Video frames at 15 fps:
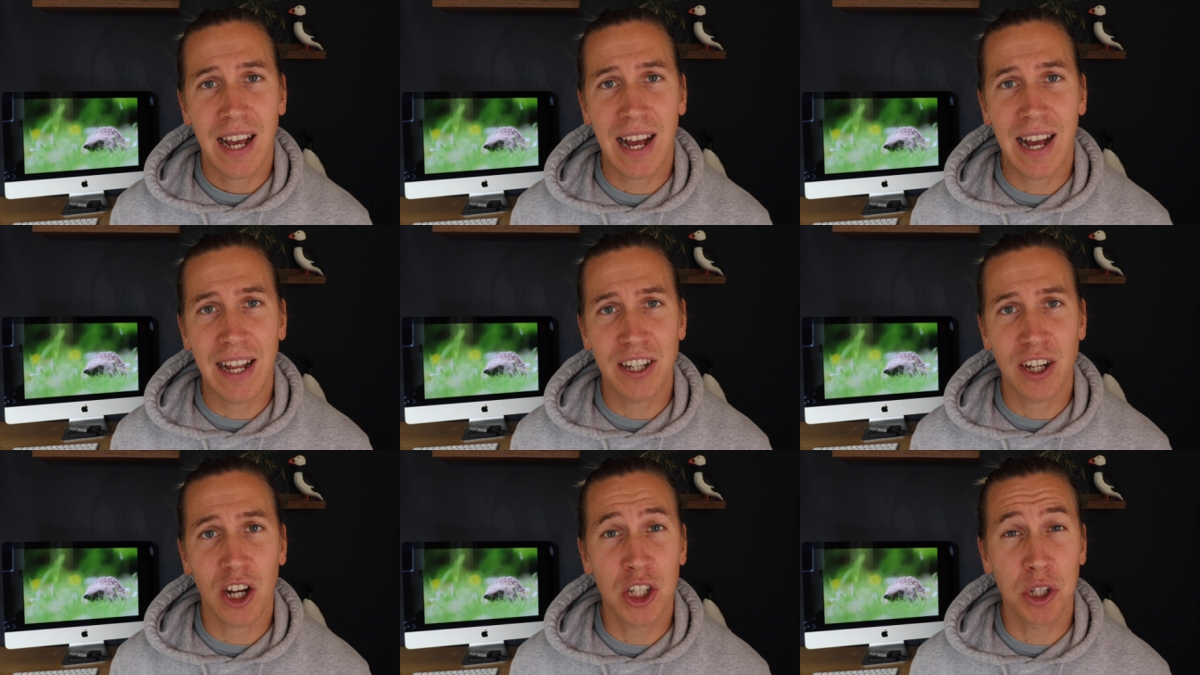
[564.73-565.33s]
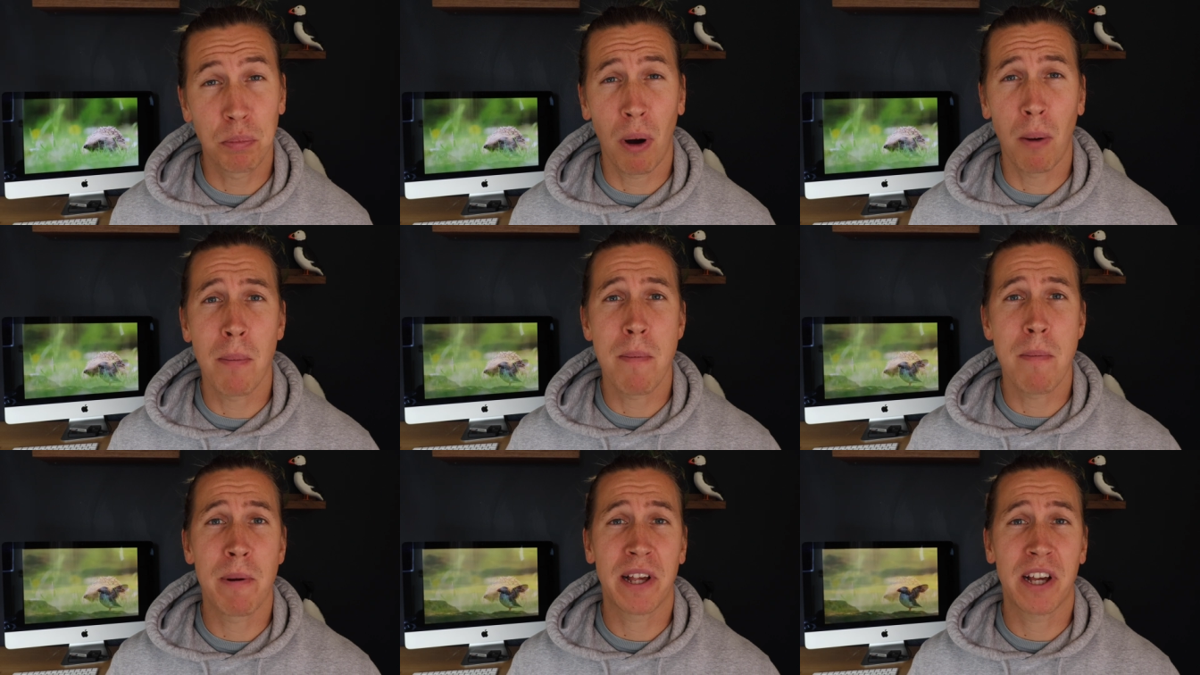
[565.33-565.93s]
And I could
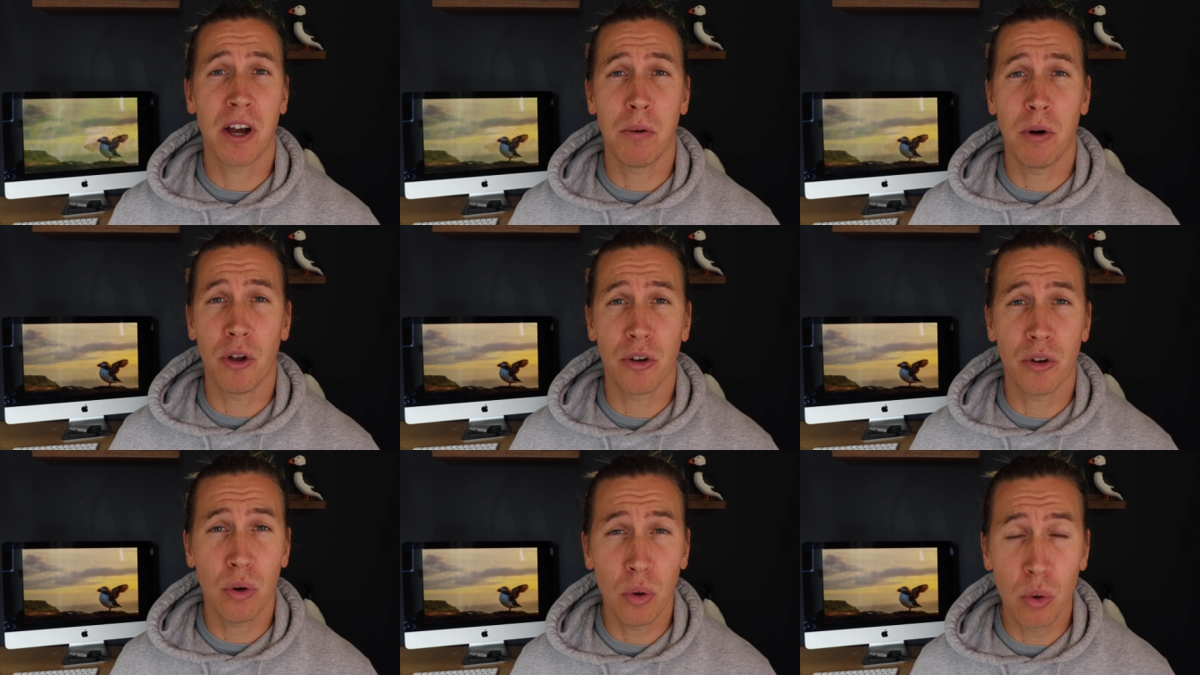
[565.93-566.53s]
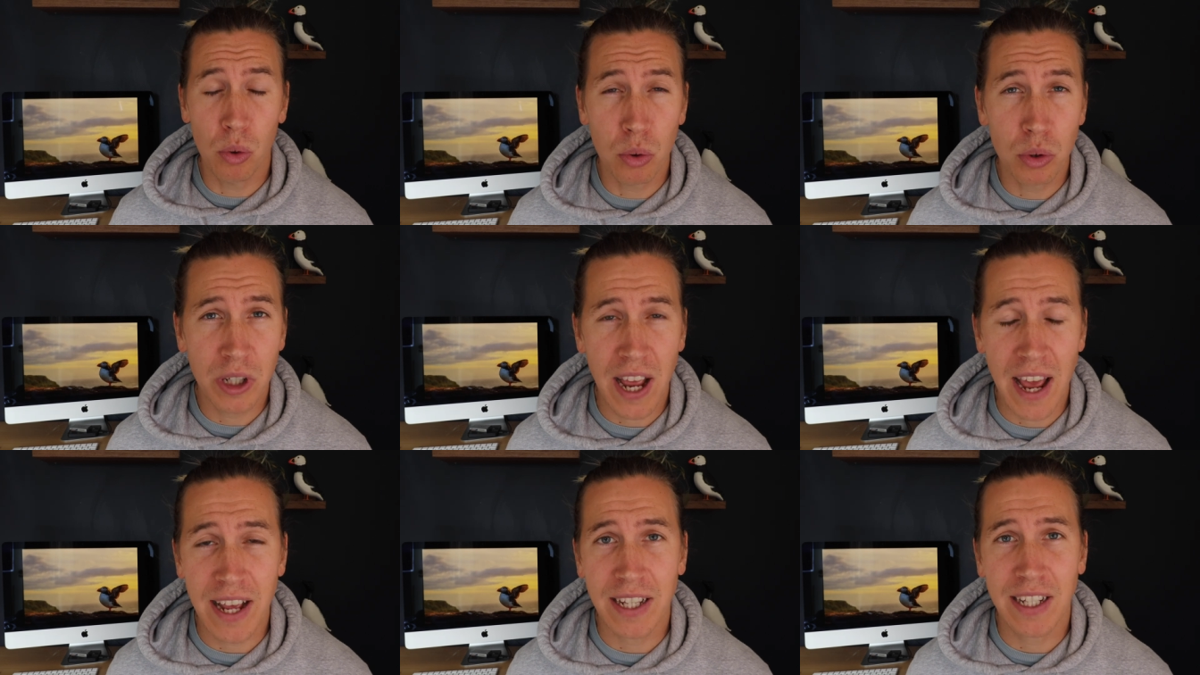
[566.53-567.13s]
probably go on all
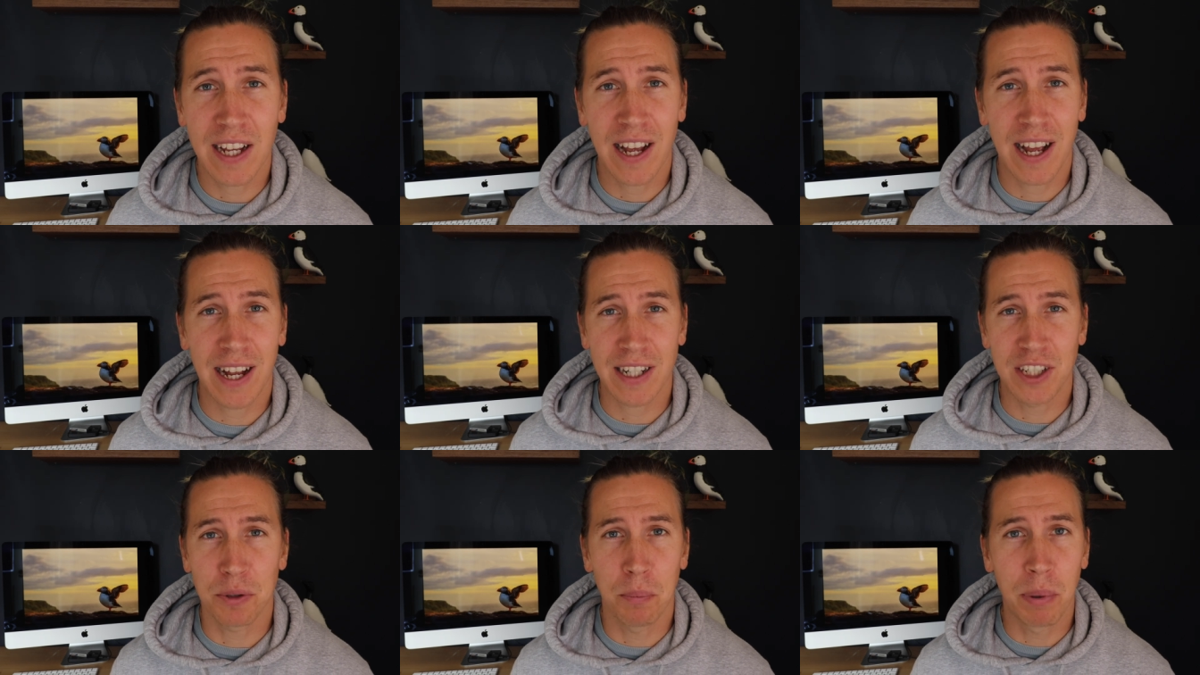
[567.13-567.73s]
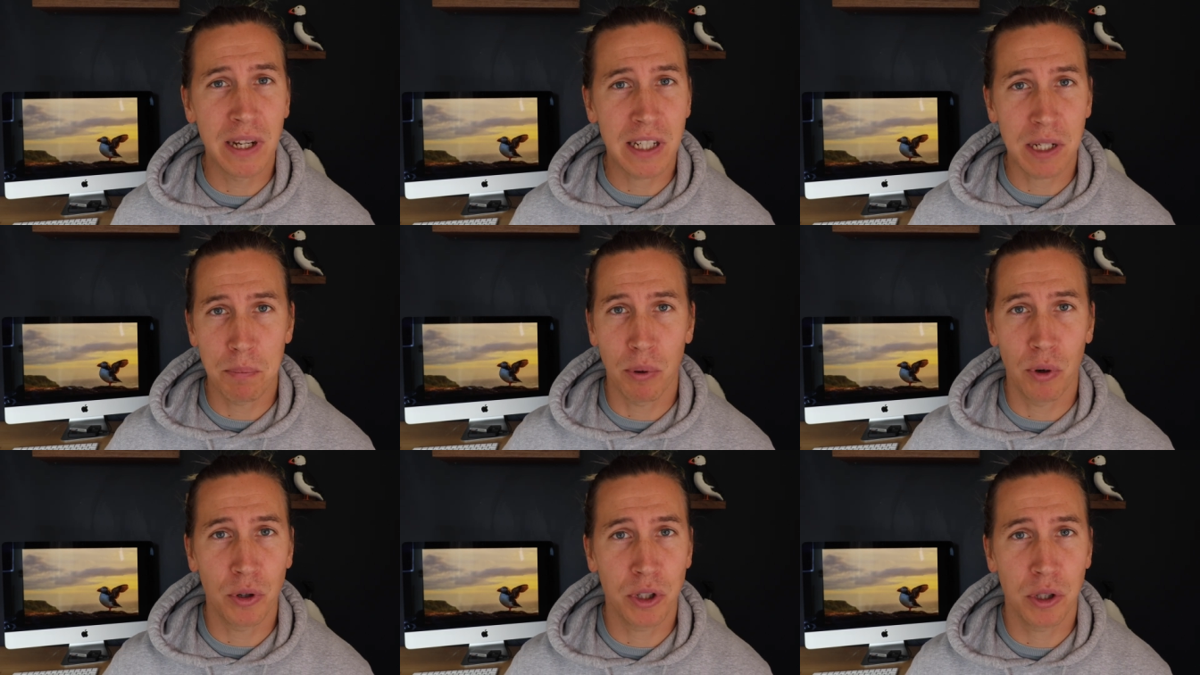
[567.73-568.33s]
day and completely
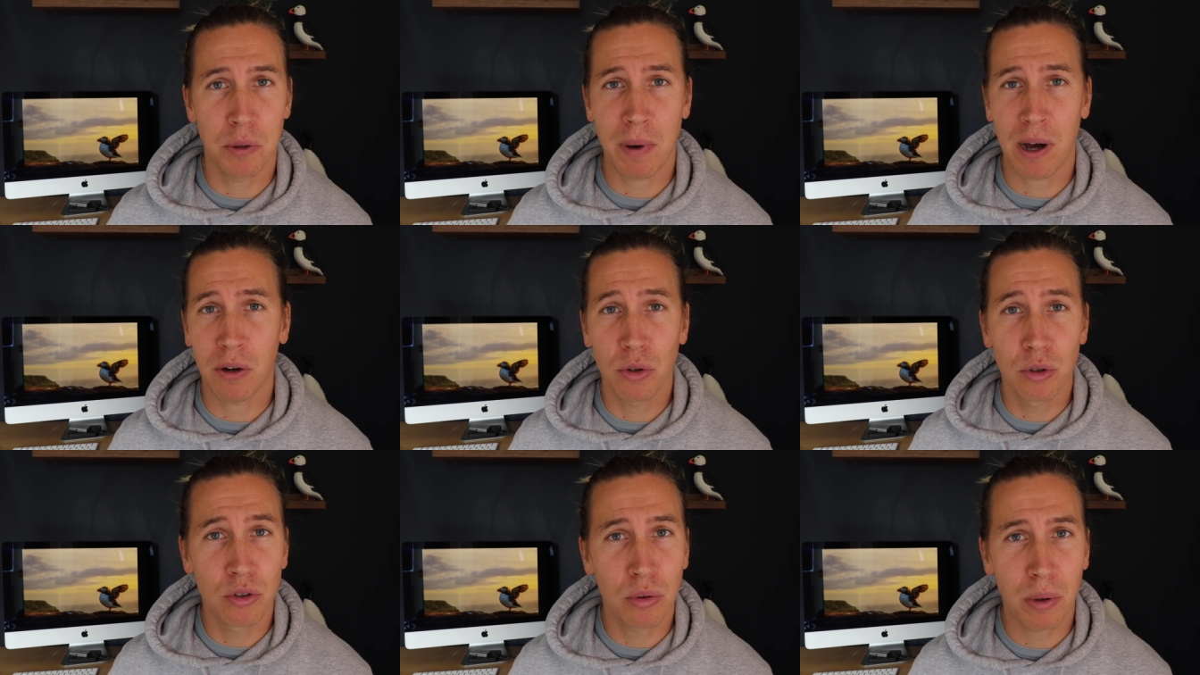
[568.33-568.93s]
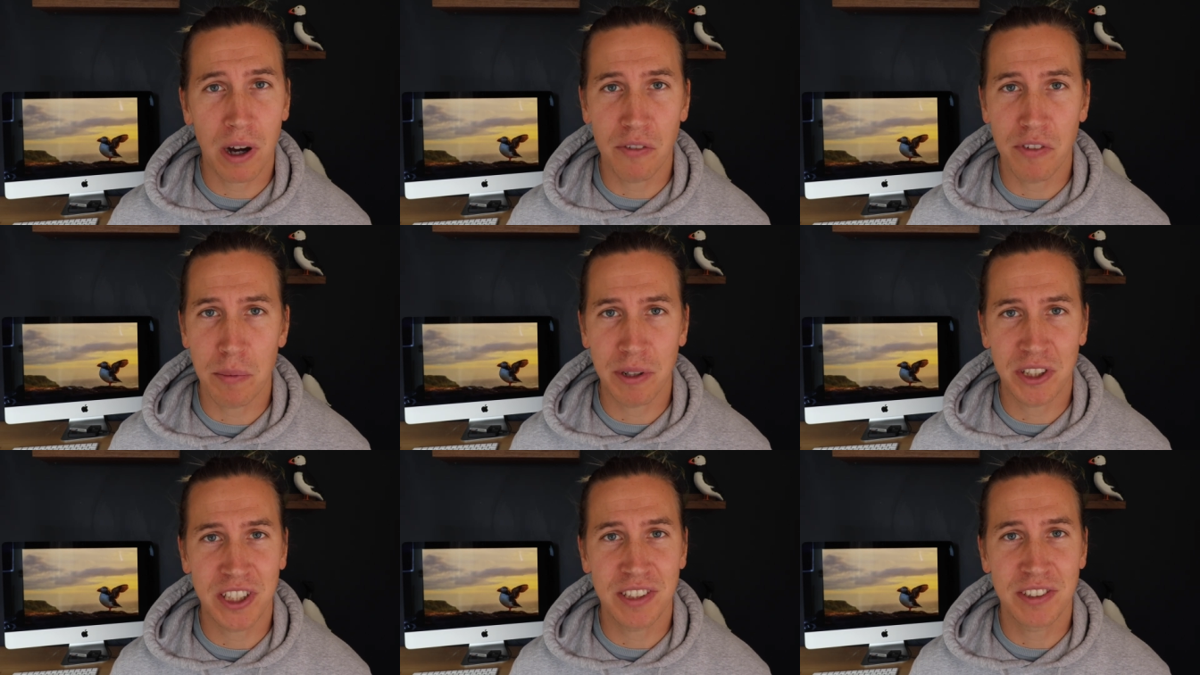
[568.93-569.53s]
bore you about all 12
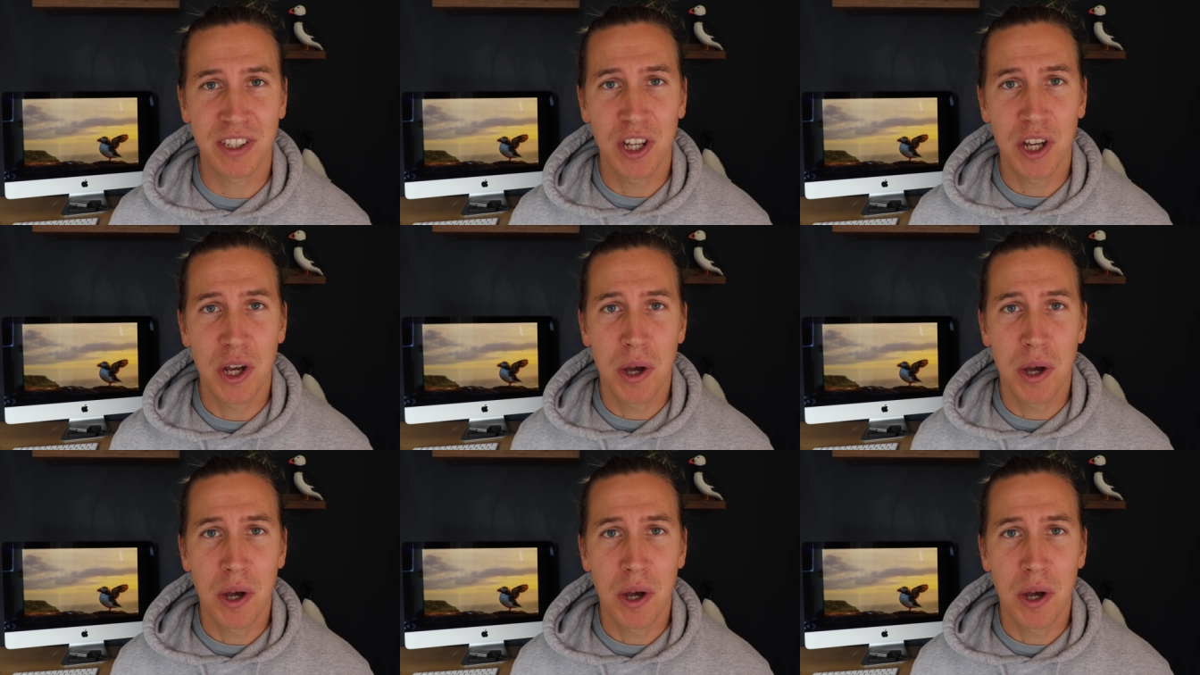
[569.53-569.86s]
images,